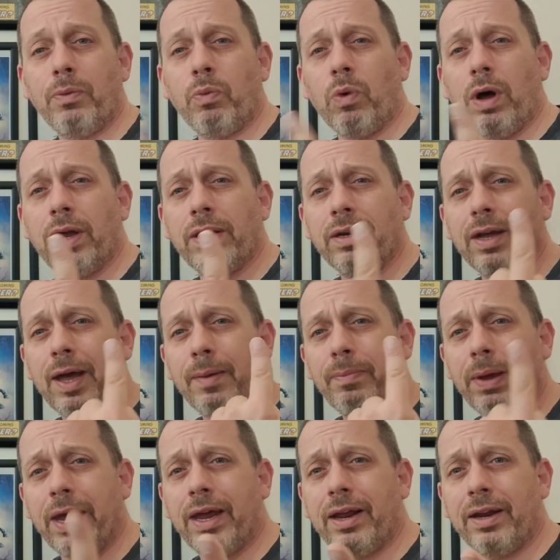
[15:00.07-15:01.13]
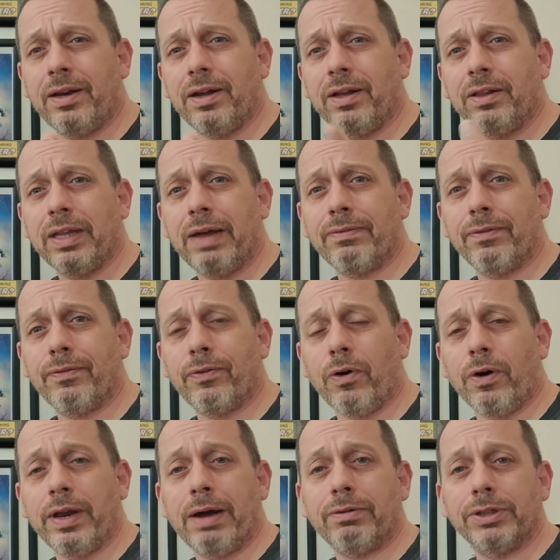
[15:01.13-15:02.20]
one I paid $11
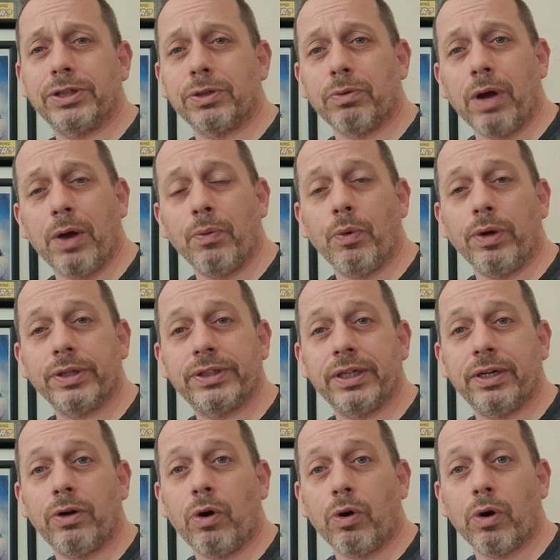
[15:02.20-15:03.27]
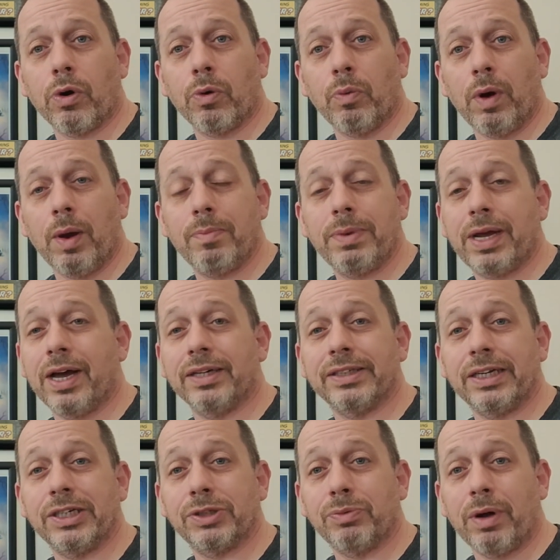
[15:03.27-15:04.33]
for. That was the Ron Wilson horror one
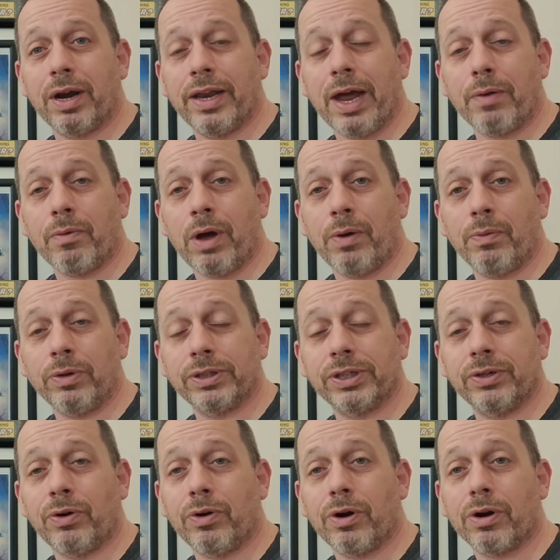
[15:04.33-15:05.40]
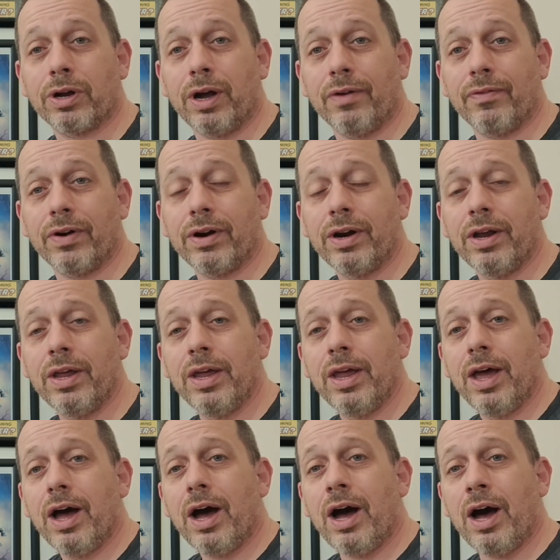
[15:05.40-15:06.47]
because I just wanted that Ron Wilson horror cover.
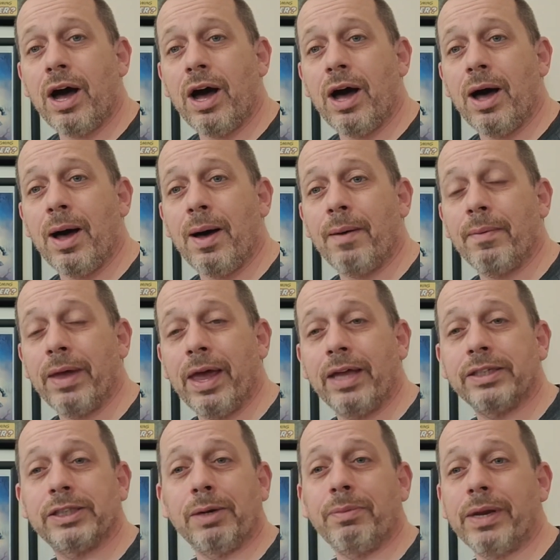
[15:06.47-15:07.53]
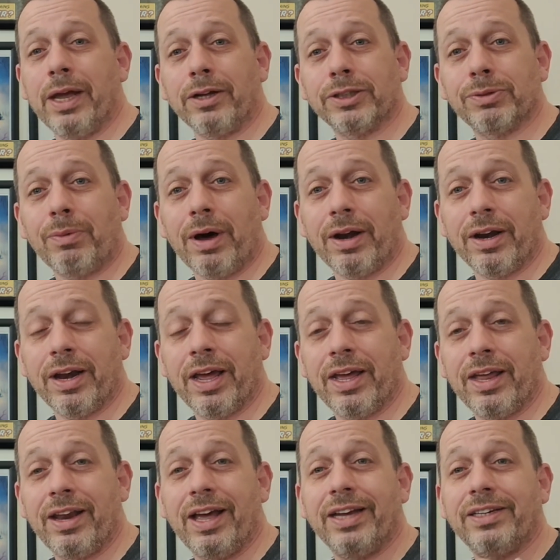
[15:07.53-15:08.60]
And somebody else wanted
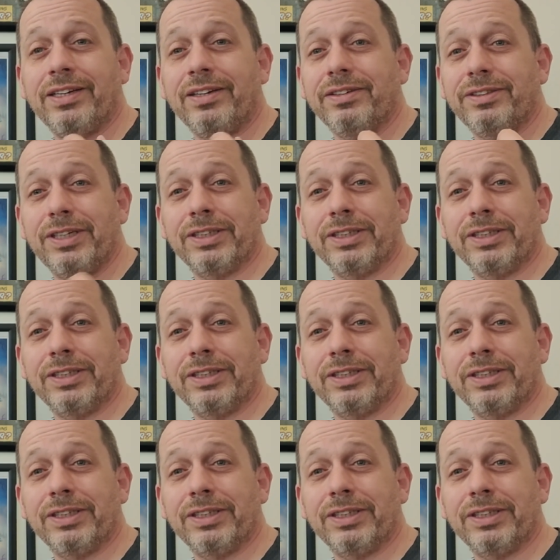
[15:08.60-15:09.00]
it, and I